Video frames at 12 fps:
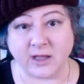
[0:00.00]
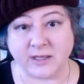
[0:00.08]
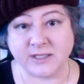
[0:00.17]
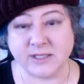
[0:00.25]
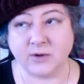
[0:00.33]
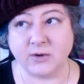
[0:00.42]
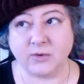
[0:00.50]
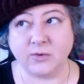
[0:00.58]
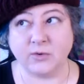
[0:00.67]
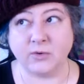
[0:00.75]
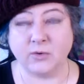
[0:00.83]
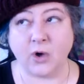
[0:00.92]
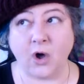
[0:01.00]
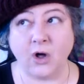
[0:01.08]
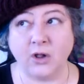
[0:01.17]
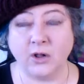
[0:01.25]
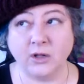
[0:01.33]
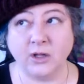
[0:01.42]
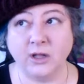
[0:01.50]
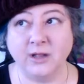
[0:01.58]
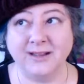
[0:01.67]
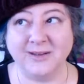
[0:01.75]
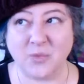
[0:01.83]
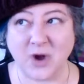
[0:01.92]
So all
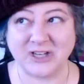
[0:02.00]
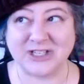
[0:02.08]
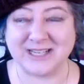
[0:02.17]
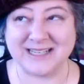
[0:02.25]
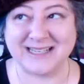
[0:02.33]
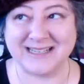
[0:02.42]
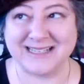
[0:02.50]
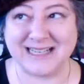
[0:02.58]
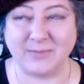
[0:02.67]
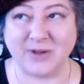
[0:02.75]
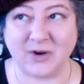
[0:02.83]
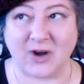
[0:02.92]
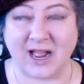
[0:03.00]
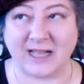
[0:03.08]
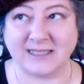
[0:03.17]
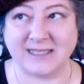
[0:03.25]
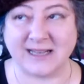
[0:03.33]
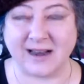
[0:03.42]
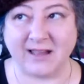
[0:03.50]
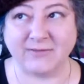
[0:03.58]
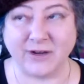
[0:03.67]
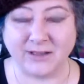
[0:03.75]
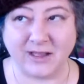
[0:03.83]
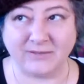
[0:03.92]
Washington Democrats at
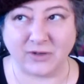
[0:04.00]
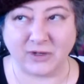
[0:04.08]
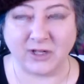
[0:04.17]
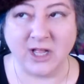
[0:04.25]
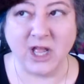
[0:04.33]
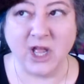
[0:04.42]
every level